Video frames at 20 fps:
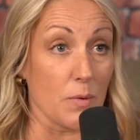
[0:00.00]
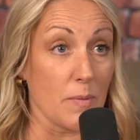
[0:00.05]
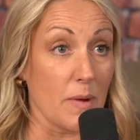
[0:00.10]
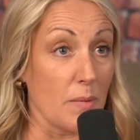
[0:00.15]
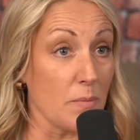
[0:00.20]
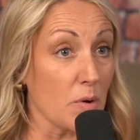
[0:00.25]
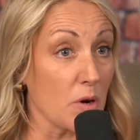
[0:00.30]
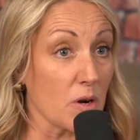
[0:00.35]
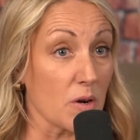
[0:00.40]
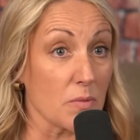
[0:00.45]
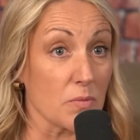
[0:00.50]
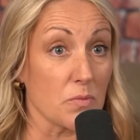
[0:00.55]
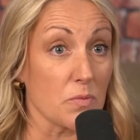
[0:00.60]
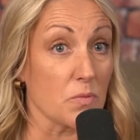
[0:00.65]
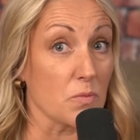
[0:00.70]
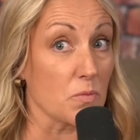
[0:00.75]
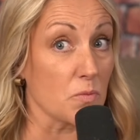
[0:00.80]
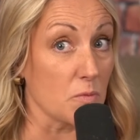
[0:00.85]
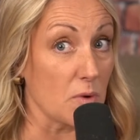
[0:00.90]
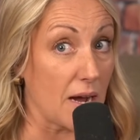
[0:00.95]
remember,
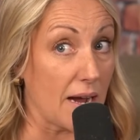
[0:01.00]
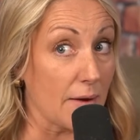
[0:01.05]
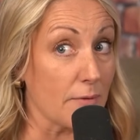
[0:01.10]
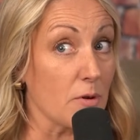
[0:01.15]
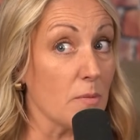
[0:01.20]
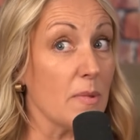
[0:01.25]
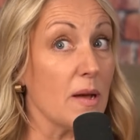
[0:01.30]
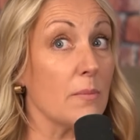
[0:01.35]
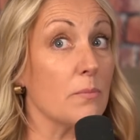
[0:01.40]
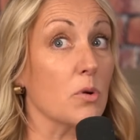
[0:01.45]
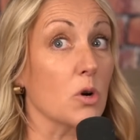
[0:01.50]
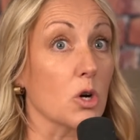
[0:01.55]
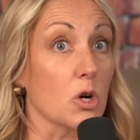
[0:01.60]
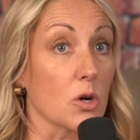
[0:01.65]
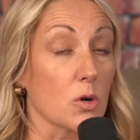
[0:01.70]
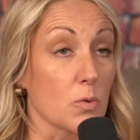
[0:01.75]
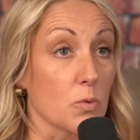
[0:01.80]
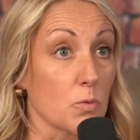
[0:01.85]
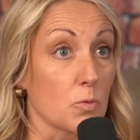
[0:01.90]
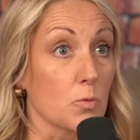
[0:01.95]
I
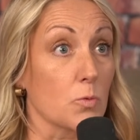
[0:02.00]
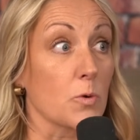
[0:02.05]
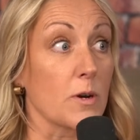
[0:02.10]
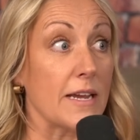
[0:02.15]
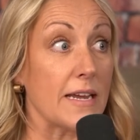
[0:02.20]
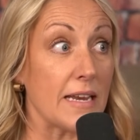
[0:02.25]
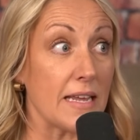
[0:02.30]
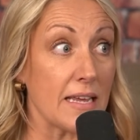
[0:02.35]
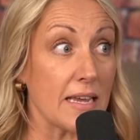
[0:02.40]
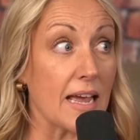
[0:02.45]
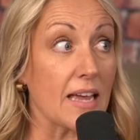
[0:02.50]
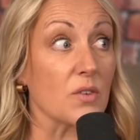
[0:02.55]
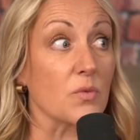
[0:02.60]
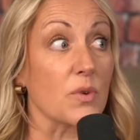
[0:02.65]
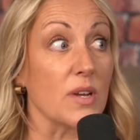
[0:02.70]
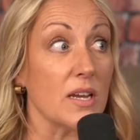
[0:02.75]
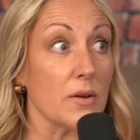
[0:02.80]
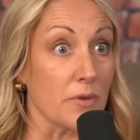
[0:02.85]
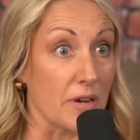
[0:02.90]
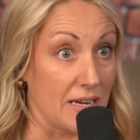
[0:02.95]
remember reading and
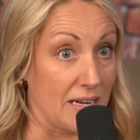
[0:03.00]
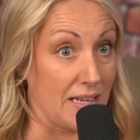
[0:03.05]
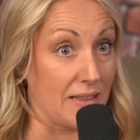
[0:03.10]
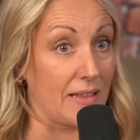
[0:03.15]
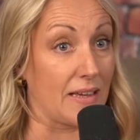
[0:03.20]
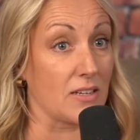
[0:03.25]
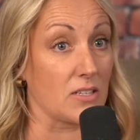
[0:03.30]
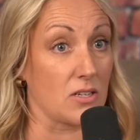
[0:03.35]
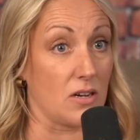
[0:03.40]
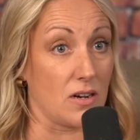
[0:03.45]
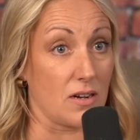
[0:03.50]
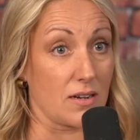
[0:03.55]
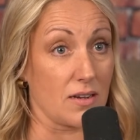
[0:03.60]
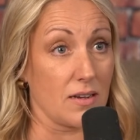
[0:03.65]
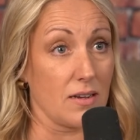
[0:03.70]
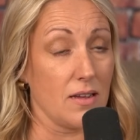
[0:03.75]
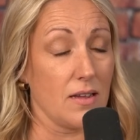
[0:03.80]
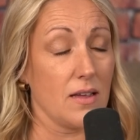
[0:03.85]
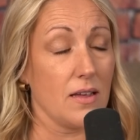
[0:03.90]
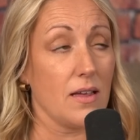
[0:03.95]
rereading that talk,
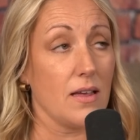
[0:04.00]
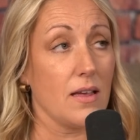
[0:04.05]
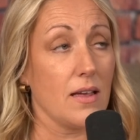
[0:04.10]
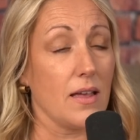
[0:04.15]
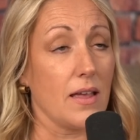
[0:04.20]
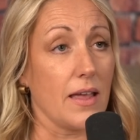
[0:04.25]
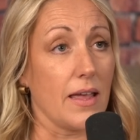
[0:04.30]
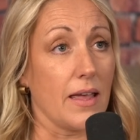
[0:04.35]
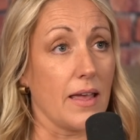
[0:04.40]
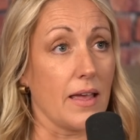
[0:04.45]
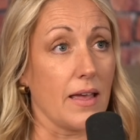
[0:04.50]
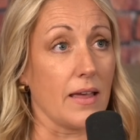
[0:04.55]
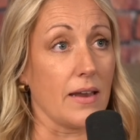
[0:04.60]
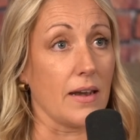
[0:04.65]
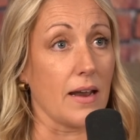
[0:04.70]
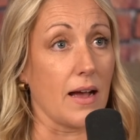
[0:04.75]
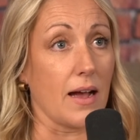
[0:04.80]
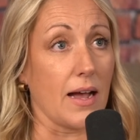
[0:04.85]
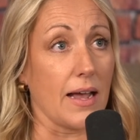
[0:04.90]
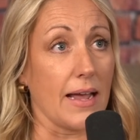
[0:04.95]
and
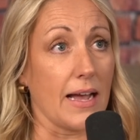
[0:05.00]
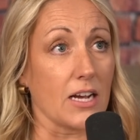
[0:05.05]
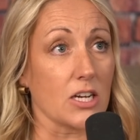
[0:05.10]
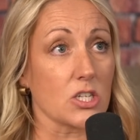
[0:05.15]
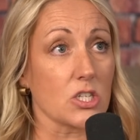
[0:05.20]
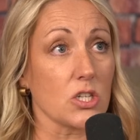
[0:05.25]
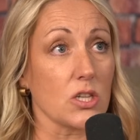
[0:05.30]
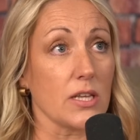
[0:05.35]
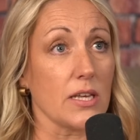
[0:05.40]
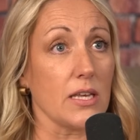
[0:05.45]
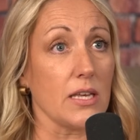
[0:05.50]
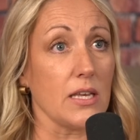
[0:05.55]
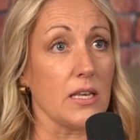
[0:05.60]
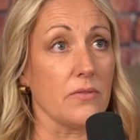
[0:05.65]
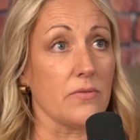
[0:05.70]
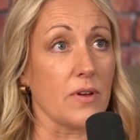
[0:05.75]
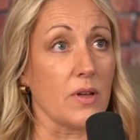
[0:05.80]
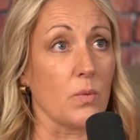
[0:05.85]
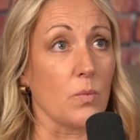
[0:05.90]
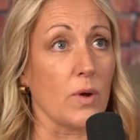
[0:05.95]
I actually
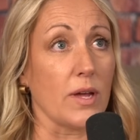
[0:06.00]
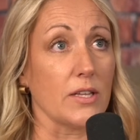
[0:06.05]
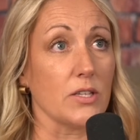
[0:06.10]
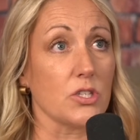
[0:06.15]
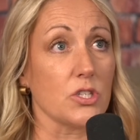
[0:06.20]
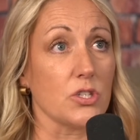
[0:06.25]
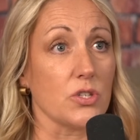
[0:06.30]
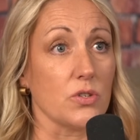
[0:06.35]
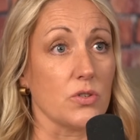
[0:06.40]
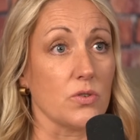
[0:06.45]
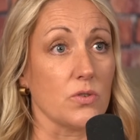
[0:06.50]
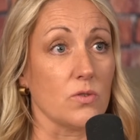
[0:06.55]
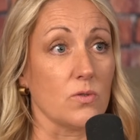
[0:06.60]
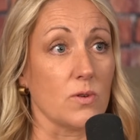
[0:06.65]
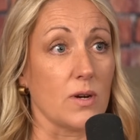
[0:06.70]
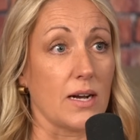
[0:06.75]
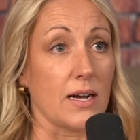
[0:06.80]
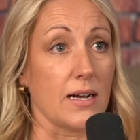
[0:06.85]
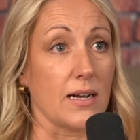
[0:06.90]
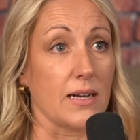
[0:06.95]
even went
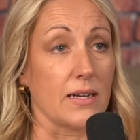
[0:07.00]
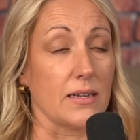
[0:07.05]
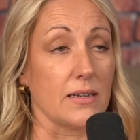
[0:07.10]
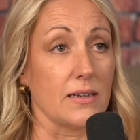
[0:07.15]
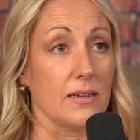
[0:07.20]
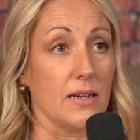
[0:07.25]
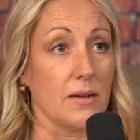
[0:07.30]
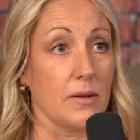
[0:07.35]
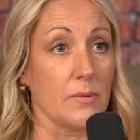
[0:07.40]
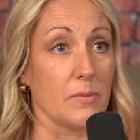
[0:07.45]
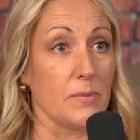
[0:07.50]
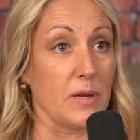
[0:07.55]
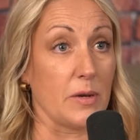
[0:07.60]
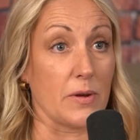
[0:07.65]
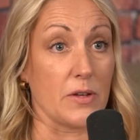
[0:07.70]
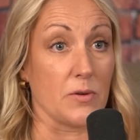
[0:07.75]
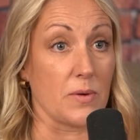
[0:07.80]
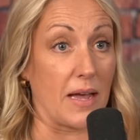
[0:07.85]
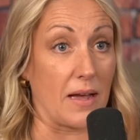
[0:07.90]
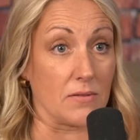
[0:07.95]
to. Uh,
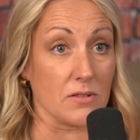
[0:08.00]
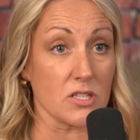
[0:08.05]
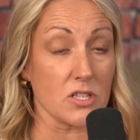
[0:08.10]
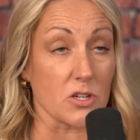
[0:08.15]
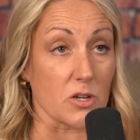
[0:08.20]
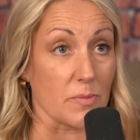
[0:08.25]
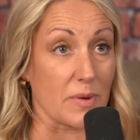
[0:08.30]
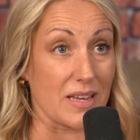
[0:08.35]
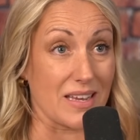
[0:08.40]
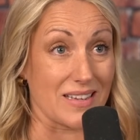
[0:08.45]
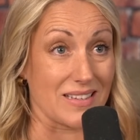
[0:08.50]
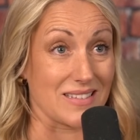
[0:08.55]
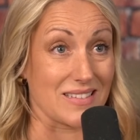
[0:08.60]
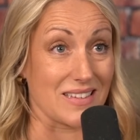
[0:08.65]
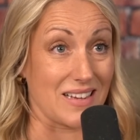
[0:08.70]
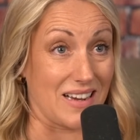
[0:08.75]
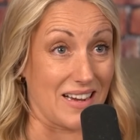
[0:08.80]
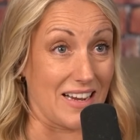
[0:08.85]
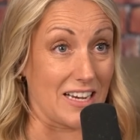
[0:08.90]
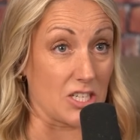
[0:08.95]
BYU counselor because
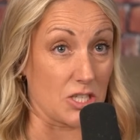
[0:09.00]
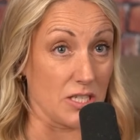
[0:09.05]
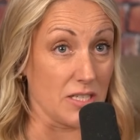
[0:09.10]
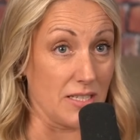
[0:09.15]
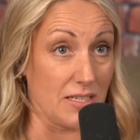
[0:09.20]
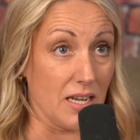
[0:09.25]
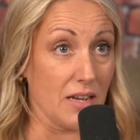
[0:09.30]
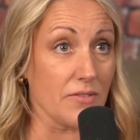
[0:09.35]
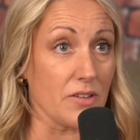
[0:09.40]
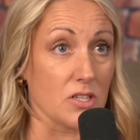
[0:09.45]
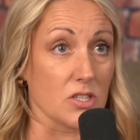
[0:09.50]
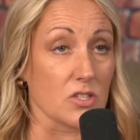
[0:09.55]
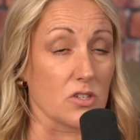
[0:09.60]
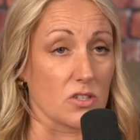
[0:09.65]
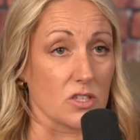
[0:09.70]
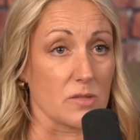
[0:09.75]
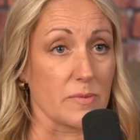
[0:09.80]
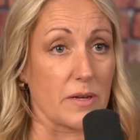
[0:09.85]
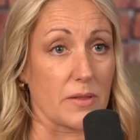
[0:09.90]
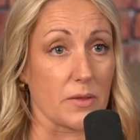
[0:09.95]
I actually did have
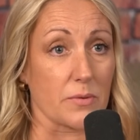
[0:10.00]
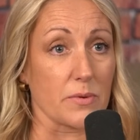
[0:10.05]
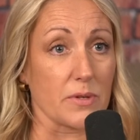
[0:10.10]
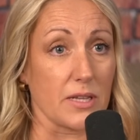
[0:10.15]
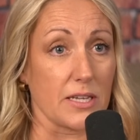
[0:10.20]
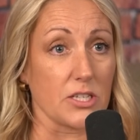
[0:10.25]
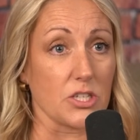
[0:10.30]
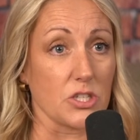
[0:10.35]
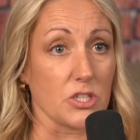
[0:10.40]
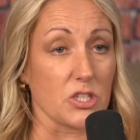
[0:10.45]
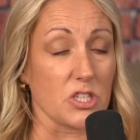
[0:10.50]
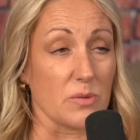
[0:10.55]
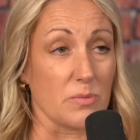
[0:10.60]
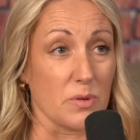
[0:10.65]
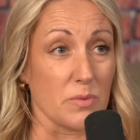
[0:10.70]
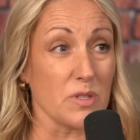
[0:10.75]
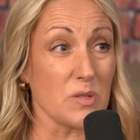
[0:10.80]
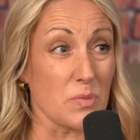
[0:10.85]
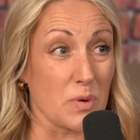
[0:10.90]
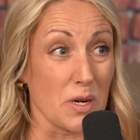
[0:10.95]
concerns about the relationship.
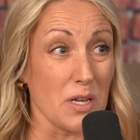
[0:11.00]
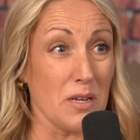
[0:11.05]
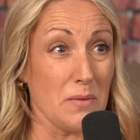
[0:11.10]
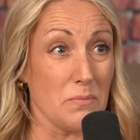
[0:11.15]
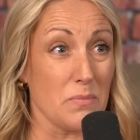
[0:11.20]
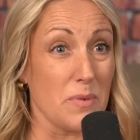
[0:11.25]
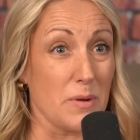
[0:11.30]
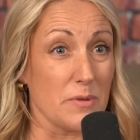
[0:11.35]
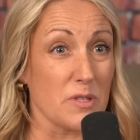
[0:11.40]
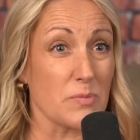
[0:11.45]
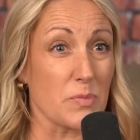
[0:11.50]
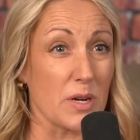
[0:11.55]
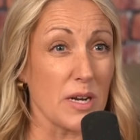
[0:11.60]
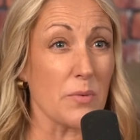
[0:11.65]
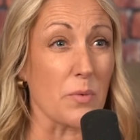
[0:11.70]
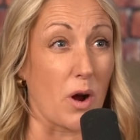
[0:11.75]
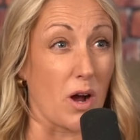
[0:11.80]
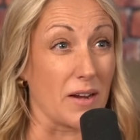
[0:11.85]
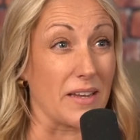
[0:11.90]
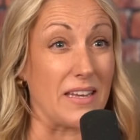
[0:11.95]
It was pretty it was pretty
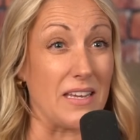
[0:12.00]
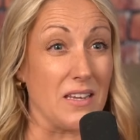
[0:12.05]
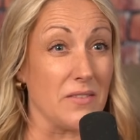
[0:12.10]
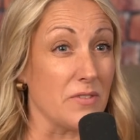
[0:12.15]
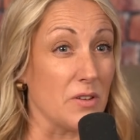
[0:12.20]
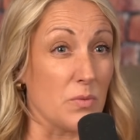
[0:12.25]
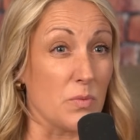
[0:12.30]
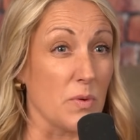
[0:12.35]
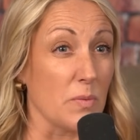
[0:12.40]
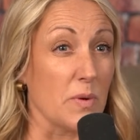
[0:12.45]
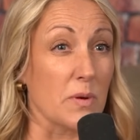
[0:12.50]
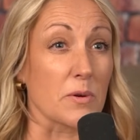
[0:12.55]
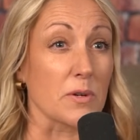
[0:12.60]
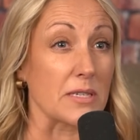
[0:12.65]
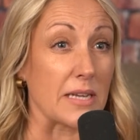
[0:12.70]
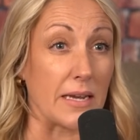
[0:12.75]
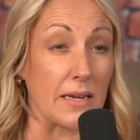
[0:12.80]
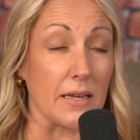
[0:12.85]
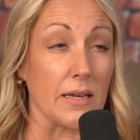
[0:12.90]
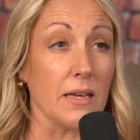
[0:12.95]
rocky even when we were
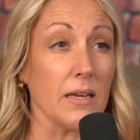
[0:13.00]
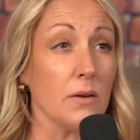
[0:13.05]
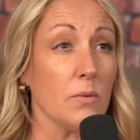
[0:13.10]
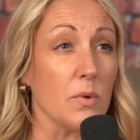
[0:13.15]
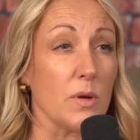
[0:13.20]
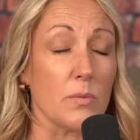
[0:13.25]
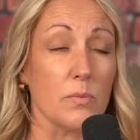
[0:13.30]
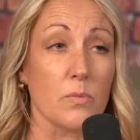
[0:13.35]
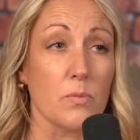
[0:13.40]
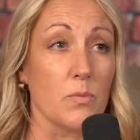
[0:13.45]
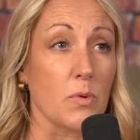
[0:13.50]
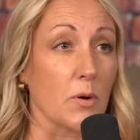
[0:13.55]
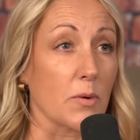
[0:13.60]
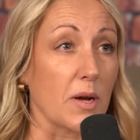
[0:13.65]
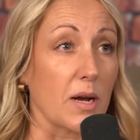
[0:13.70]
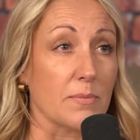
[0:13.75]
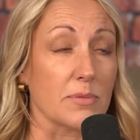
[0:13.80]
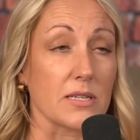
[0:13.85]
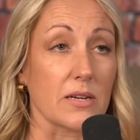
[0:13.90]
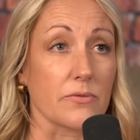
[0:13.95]
dating. We
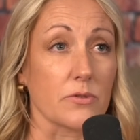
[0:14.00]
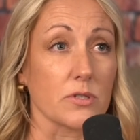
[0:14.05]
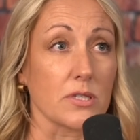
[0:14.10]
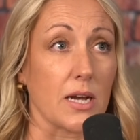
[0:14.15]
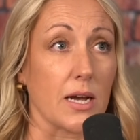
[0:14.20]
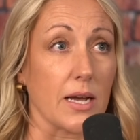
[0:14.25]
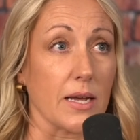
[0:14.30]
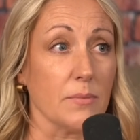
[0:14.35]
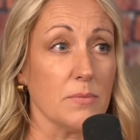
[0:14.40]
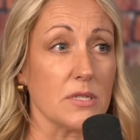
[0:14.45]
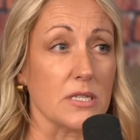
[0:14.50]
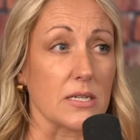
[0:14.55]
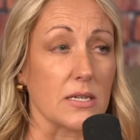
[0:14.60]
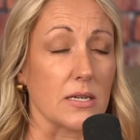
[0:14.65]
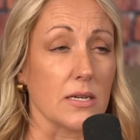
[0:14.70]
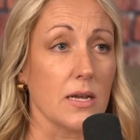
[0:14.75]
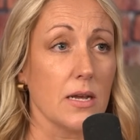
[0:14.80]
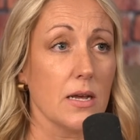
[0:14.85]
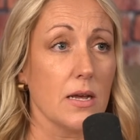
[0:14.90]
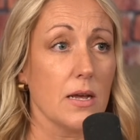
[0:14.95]
broke up several times
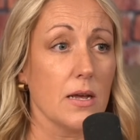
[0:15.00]
and